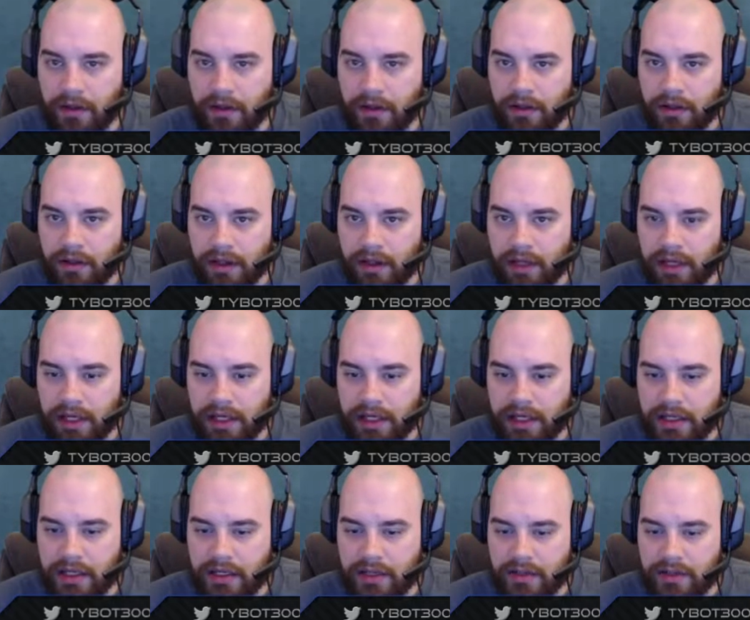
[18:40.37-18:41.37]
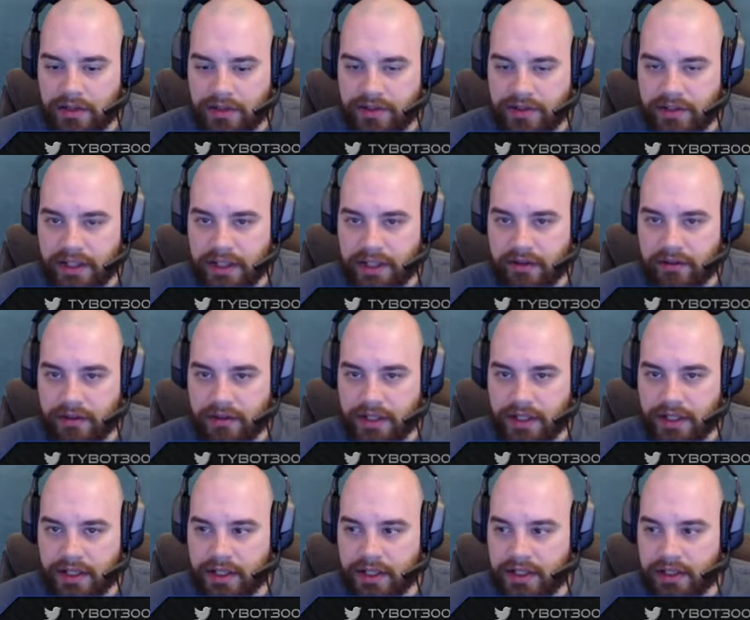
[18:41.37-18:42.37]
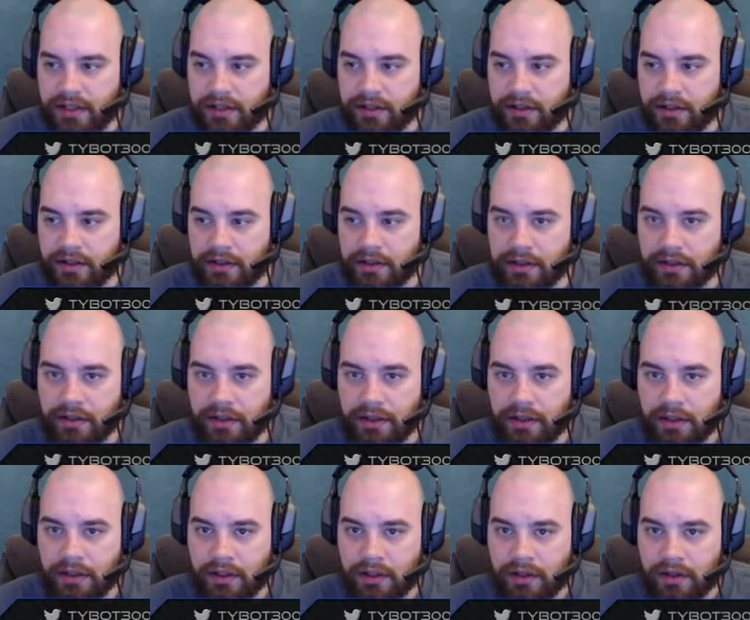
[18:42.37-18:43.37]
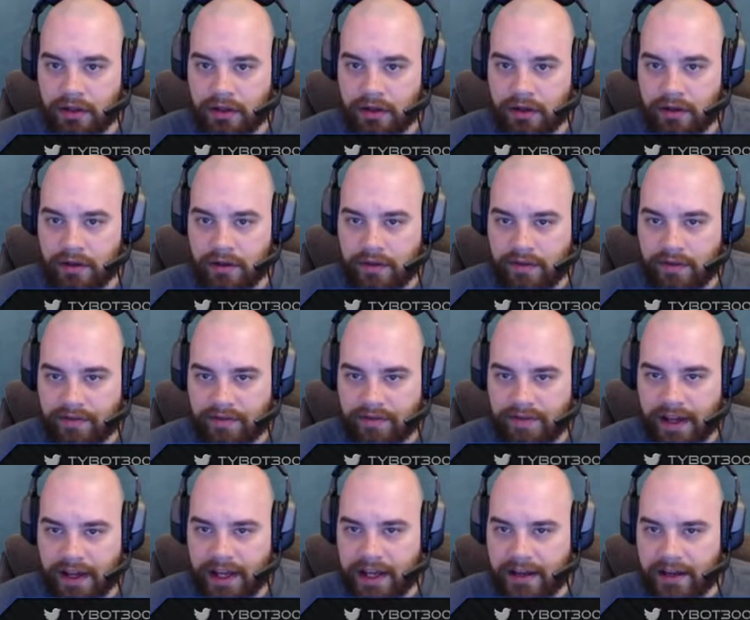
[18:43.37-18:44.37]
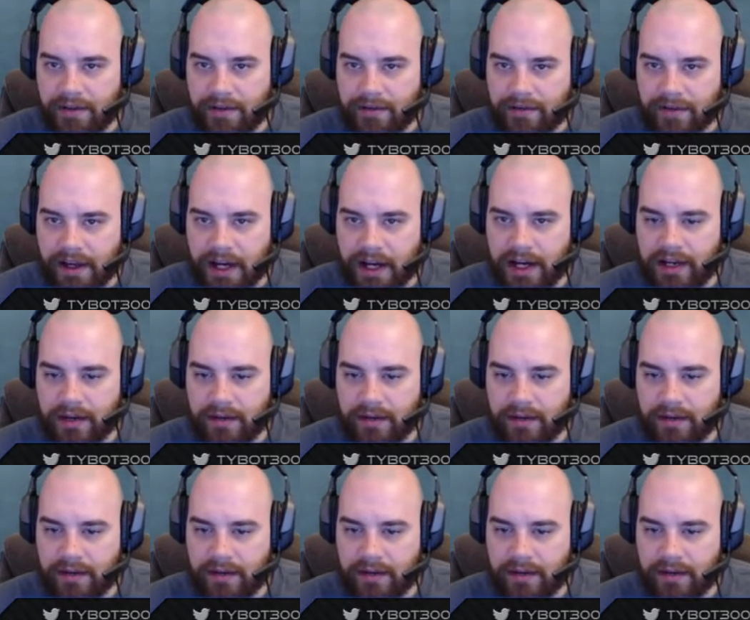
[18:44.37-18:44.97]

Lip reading: Okay, let's get ready. 5. Cut it.